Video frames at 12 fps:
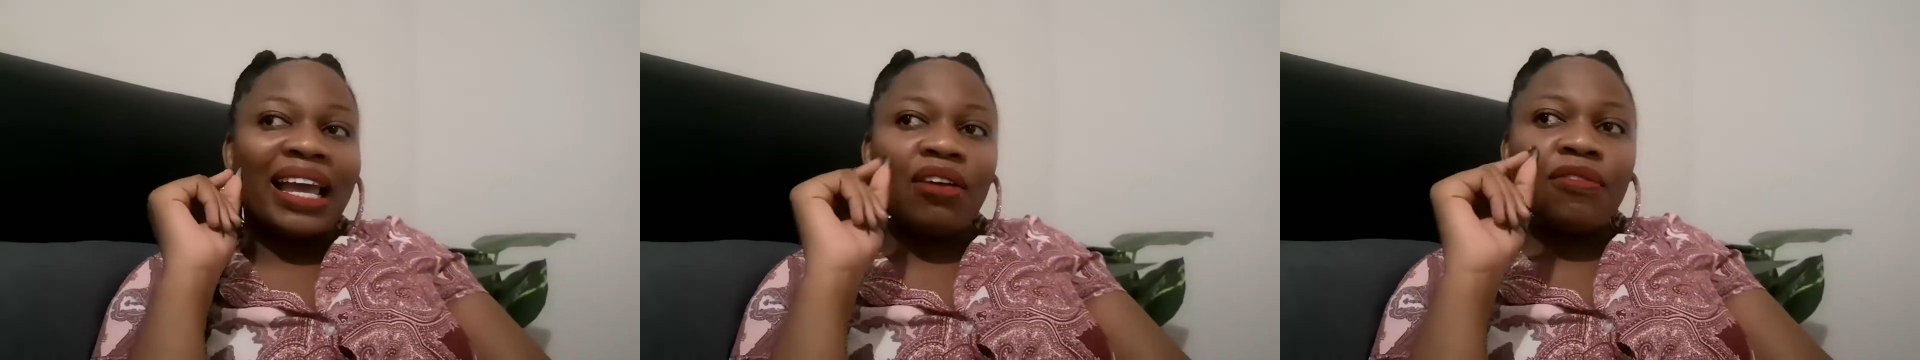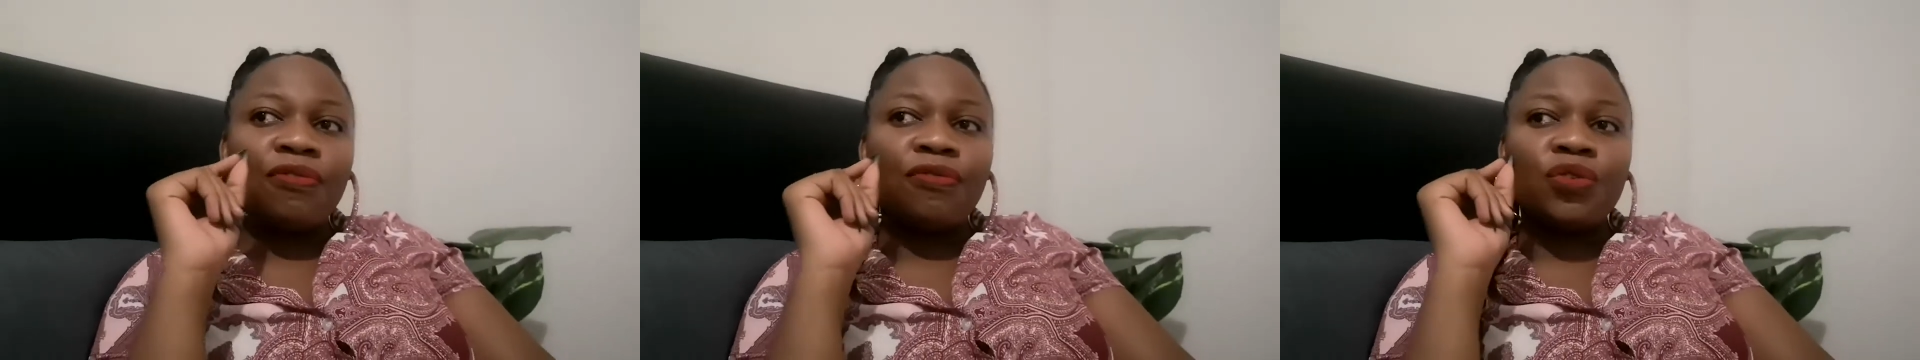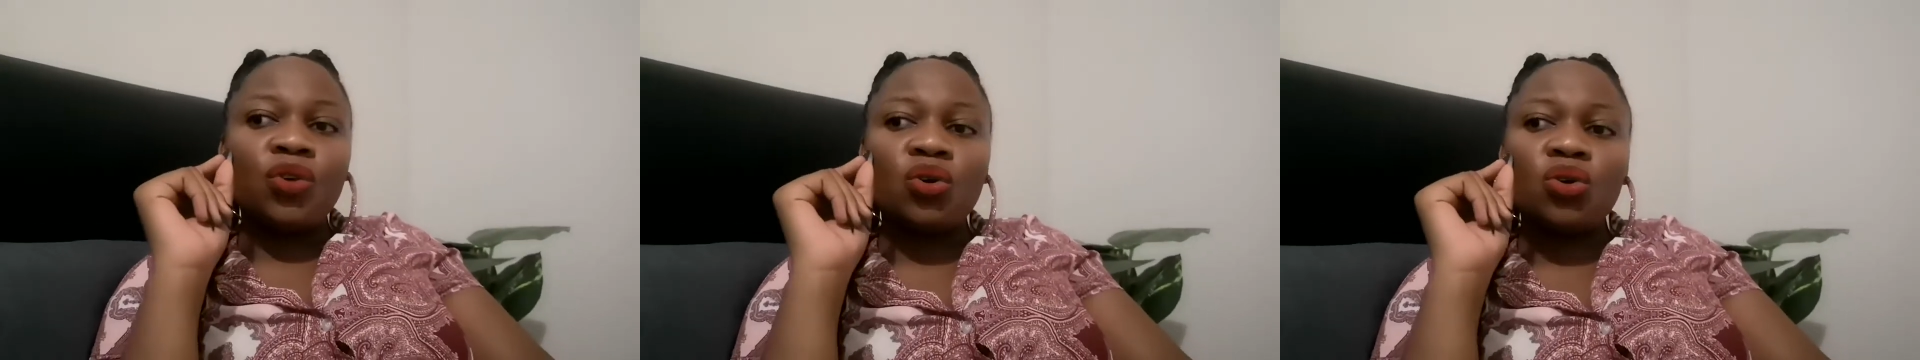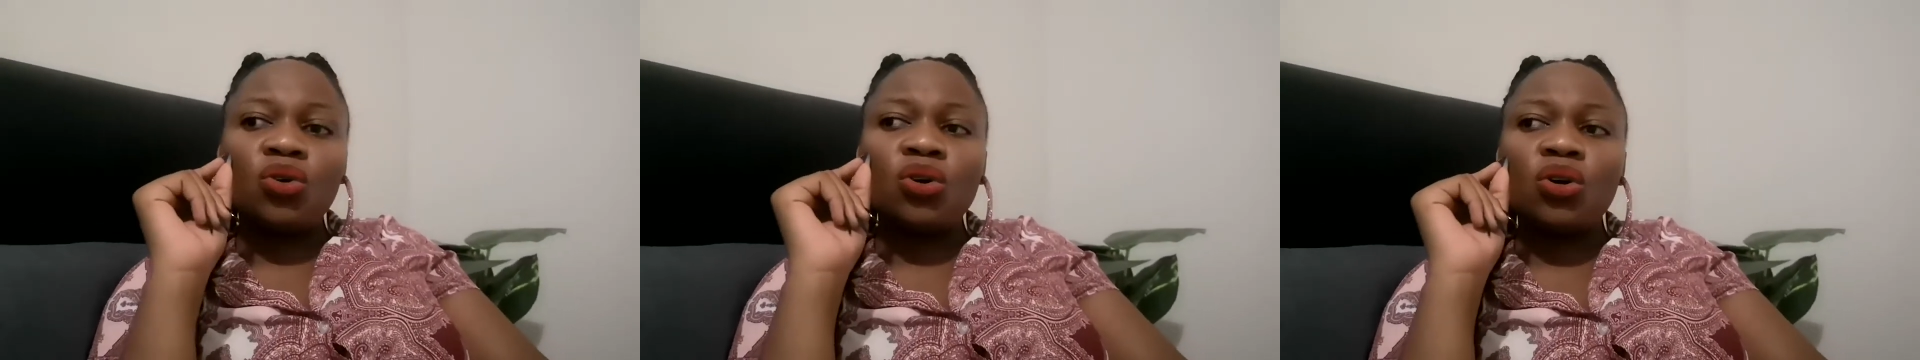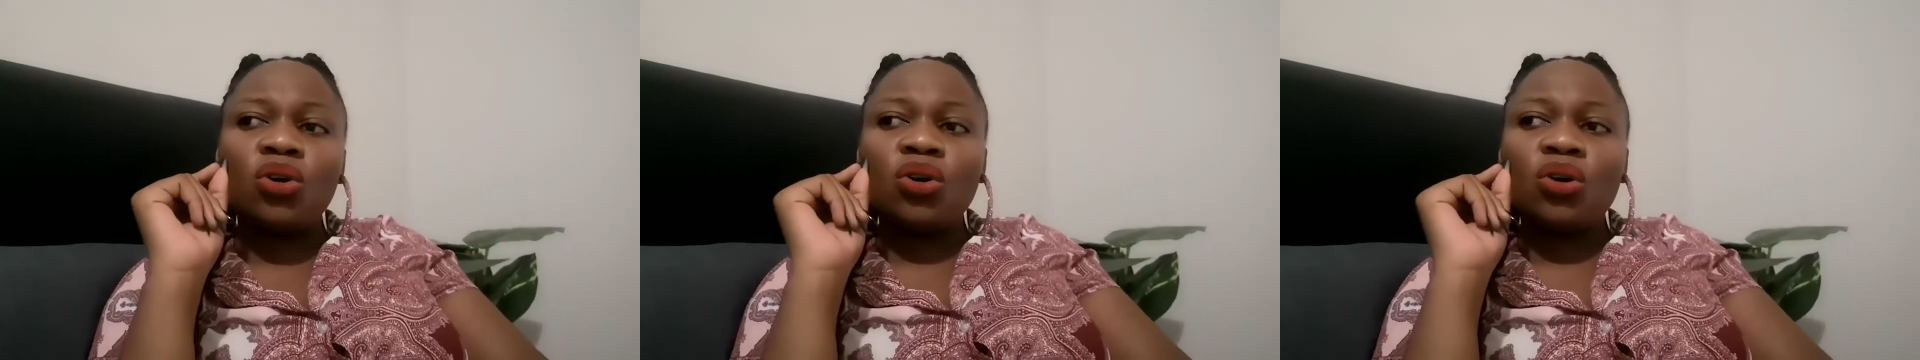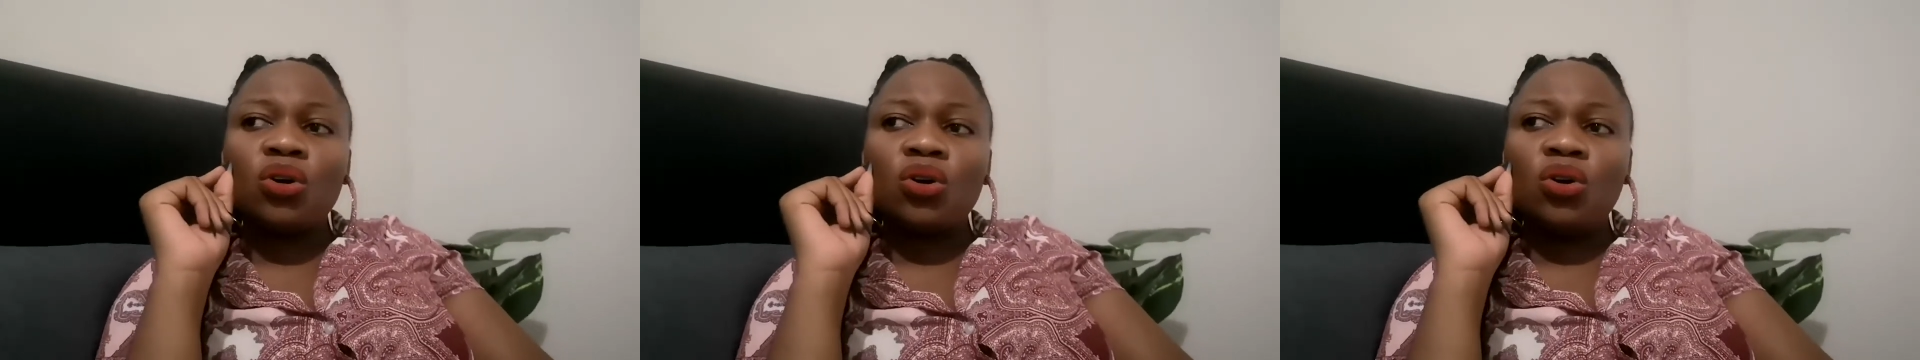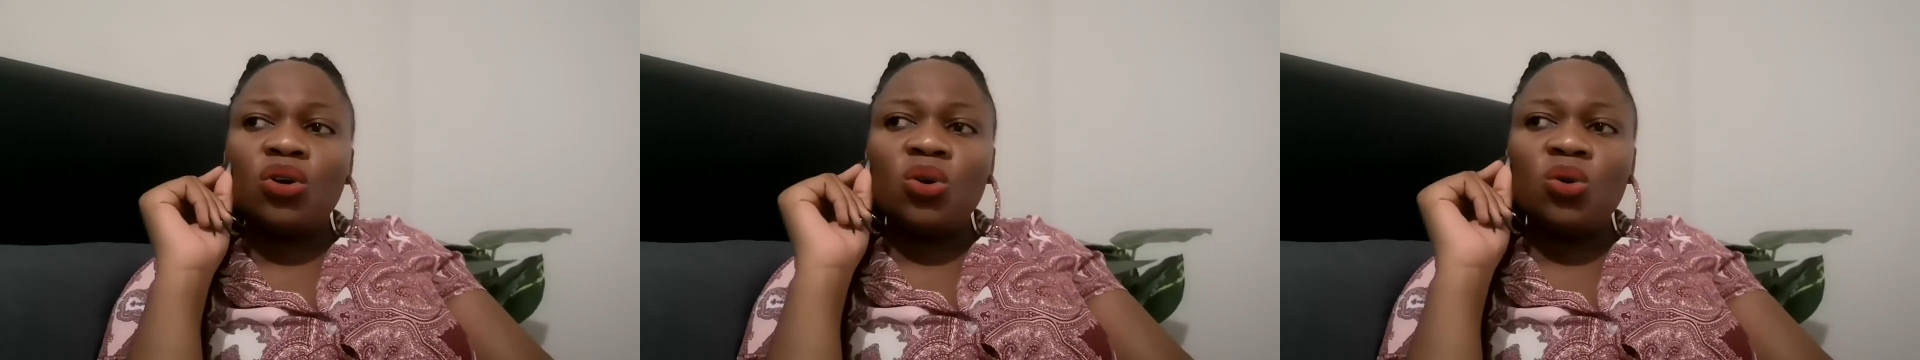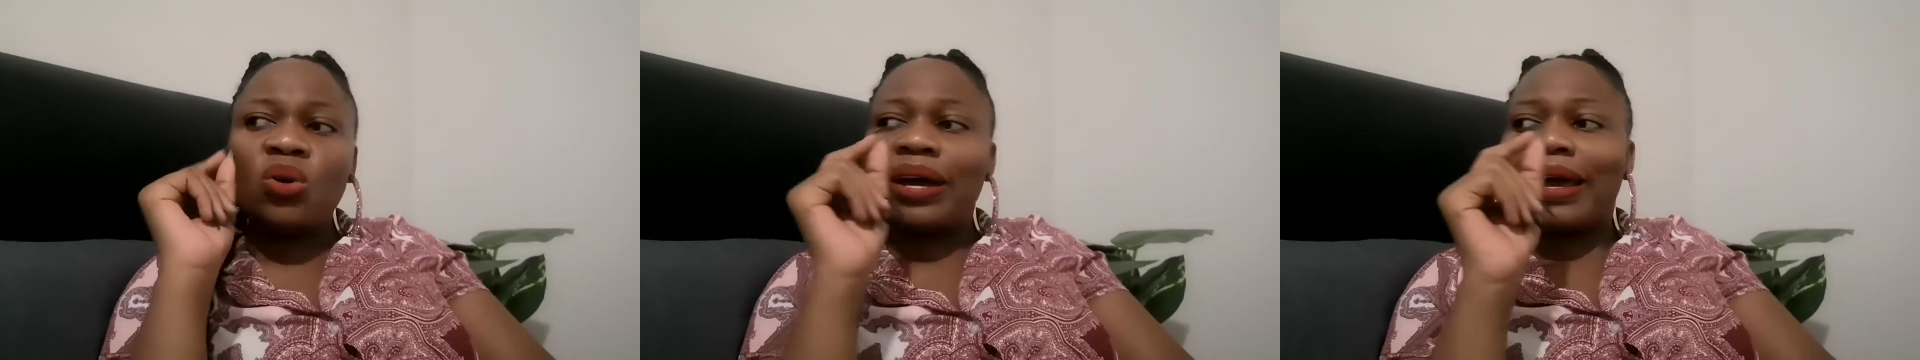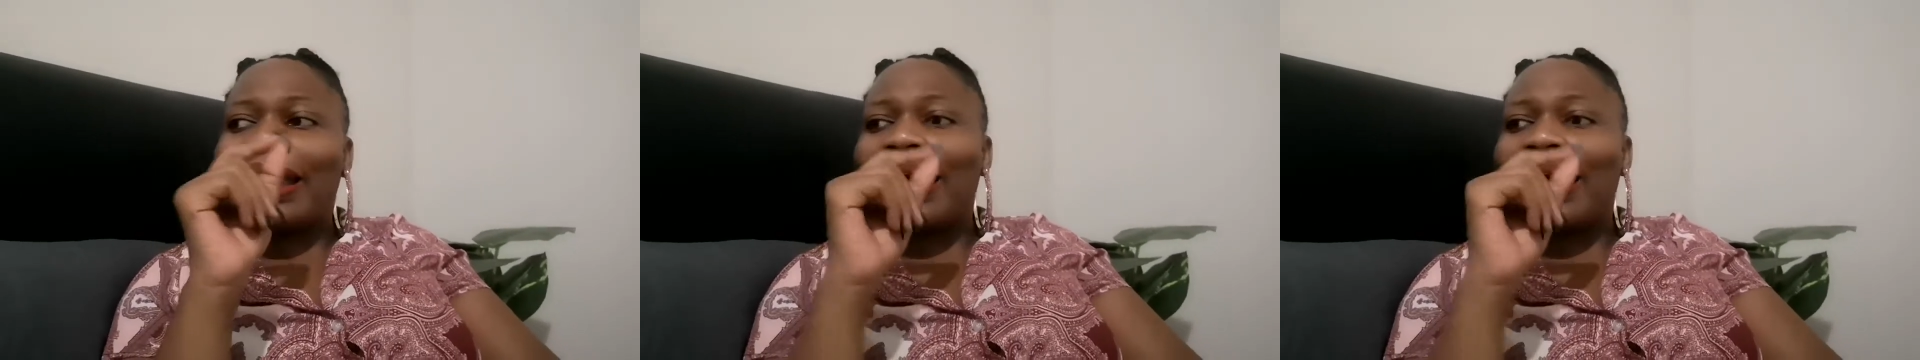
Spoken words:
If you look